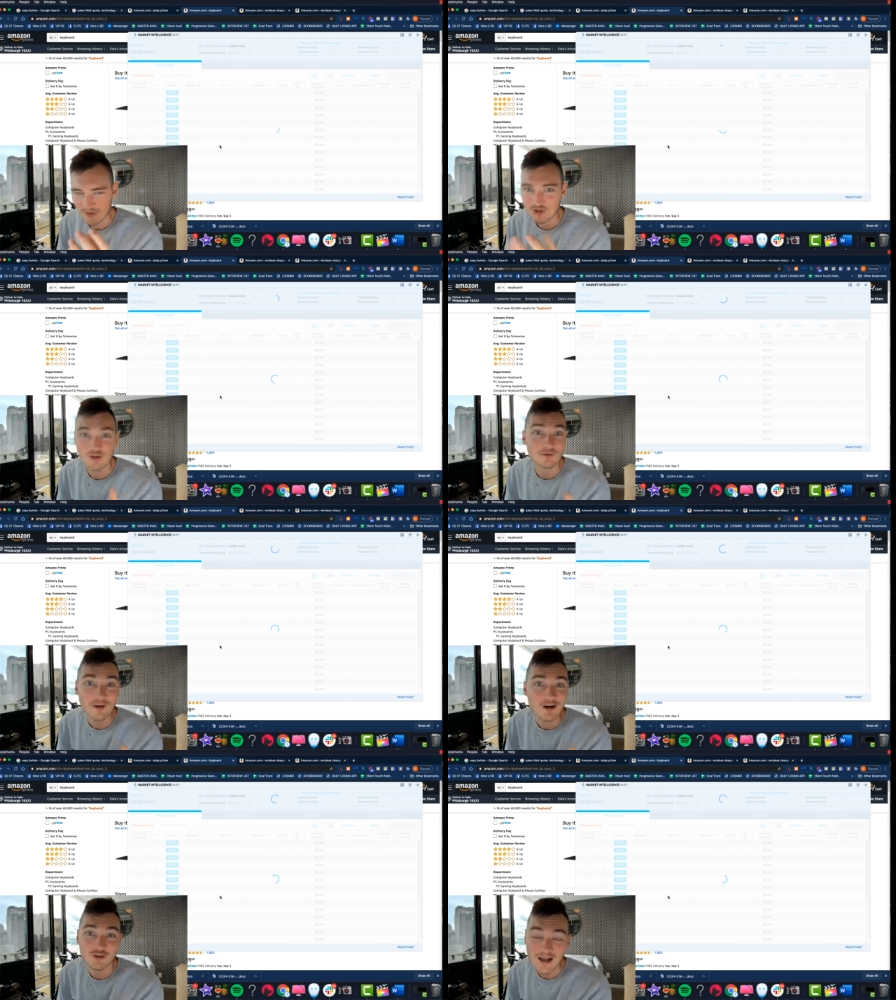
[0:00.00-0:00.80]
They shouldn't have
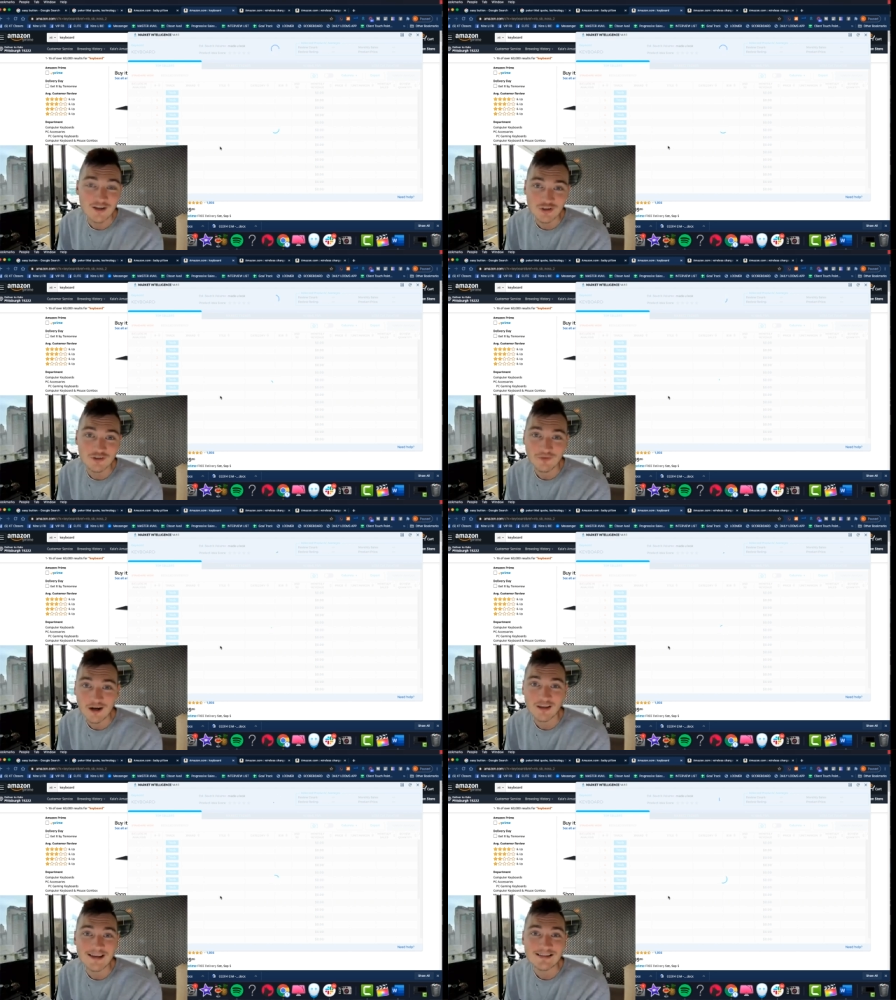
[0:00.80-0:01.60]
fired. You guys shouldn't have
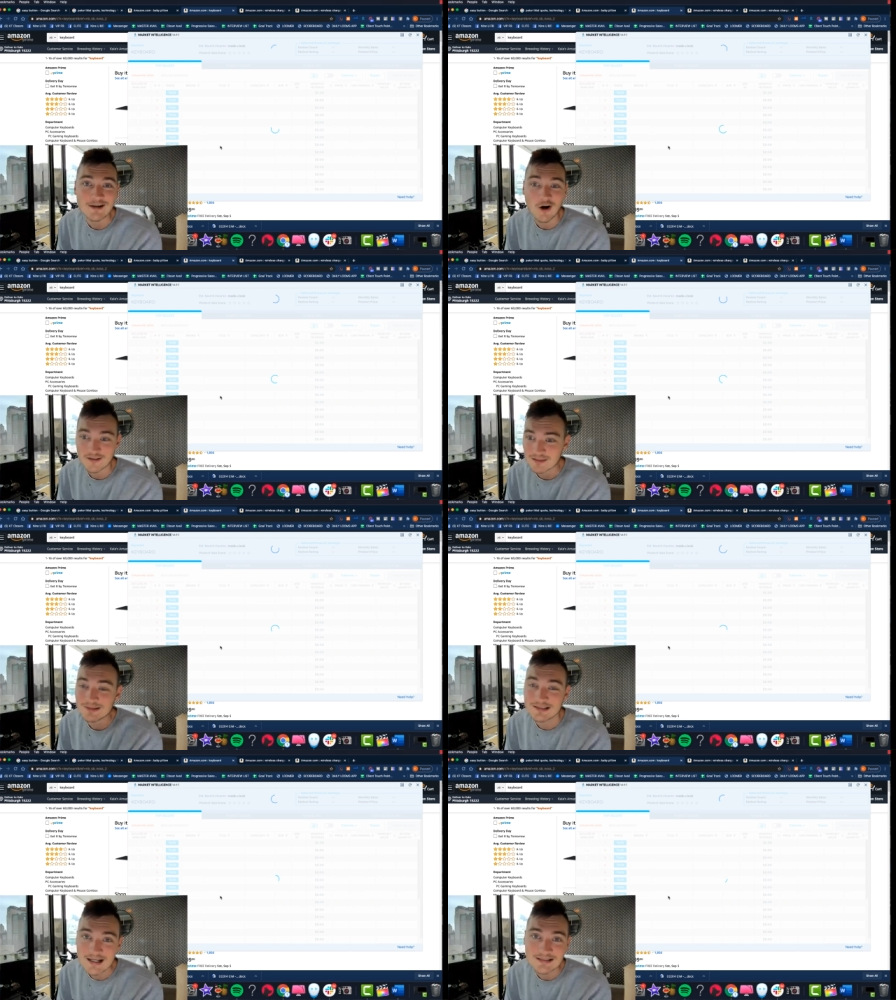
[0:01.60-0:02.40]
fired Casey Goss. I
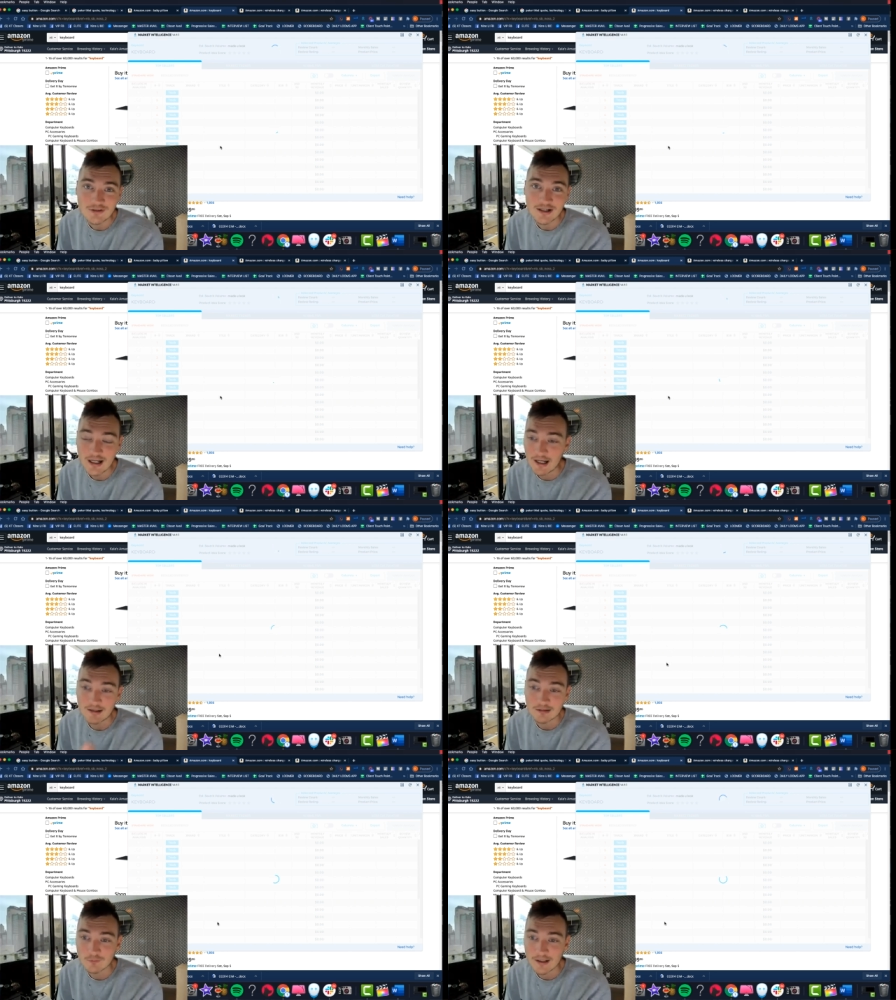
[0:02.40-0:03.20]
mean, the guy's a great guy. I
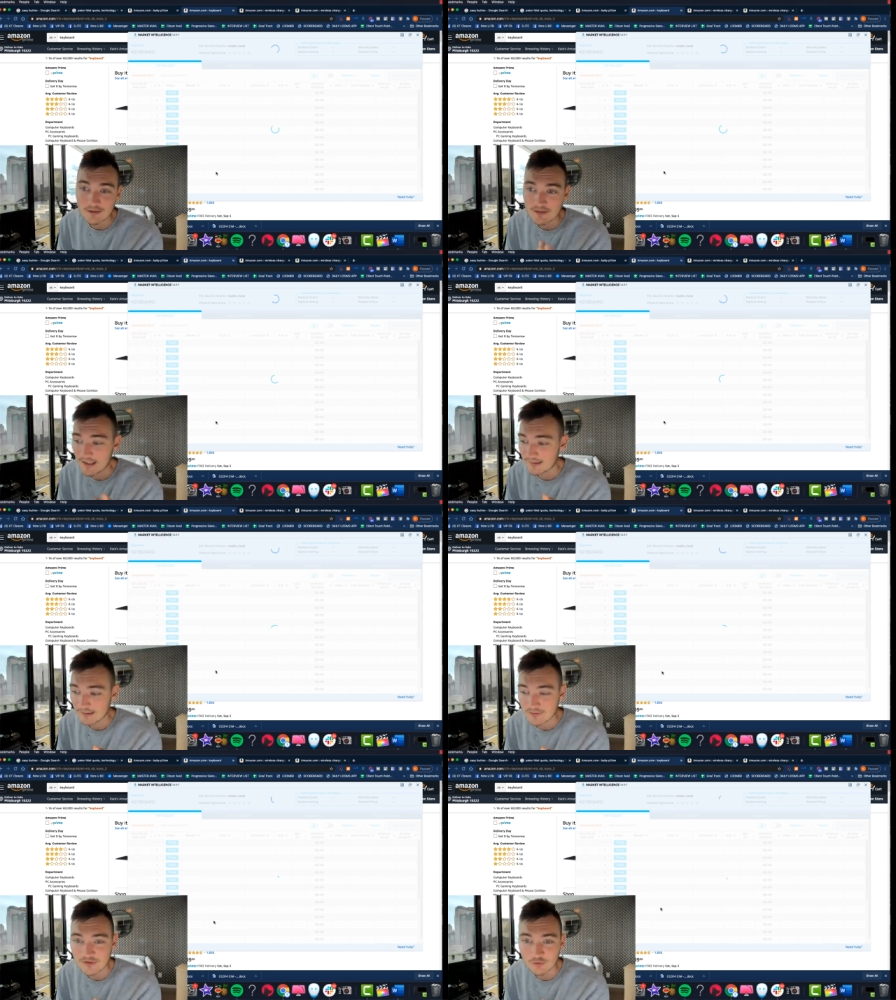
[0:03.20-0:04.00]
don't know why you did that.
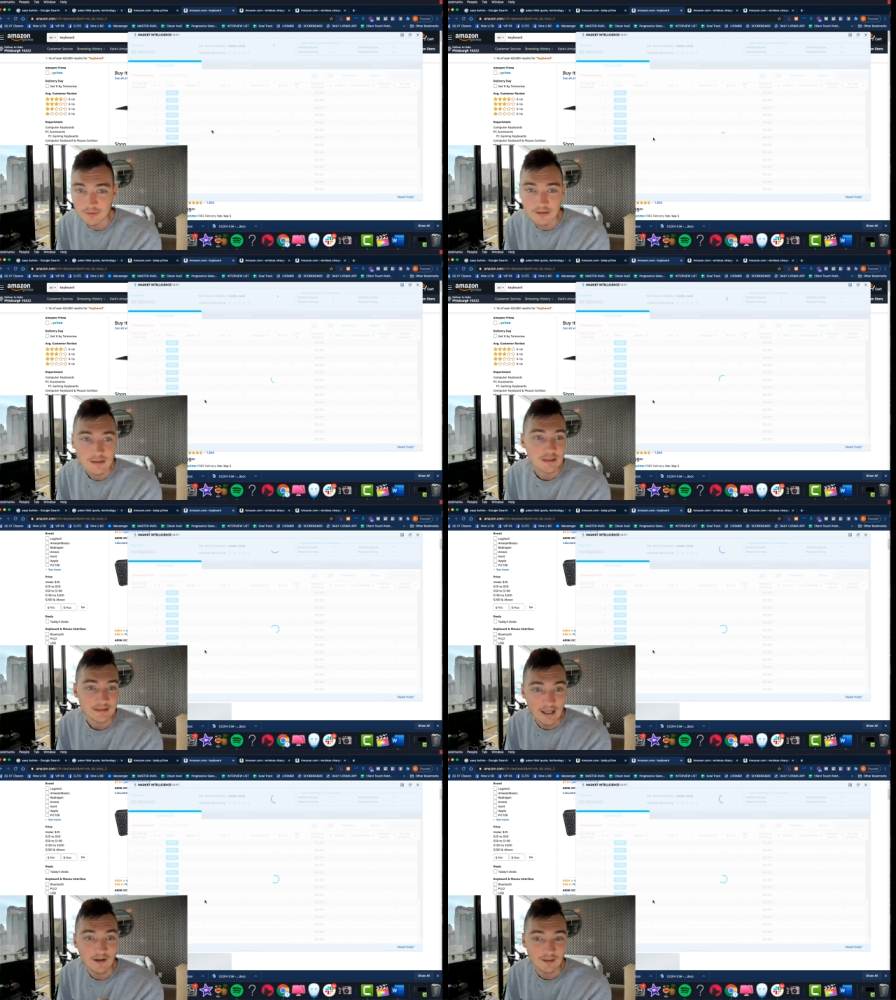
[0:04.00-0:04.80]
That was stupid.
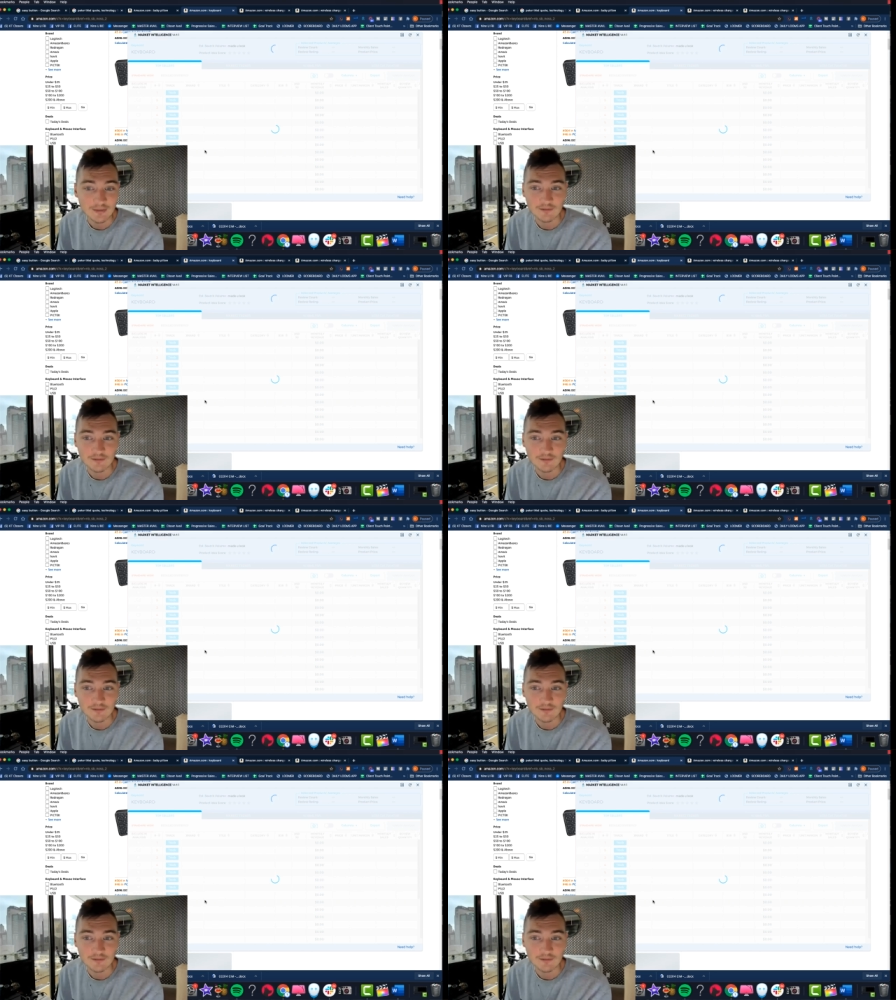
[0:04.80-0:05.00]
Now I get to make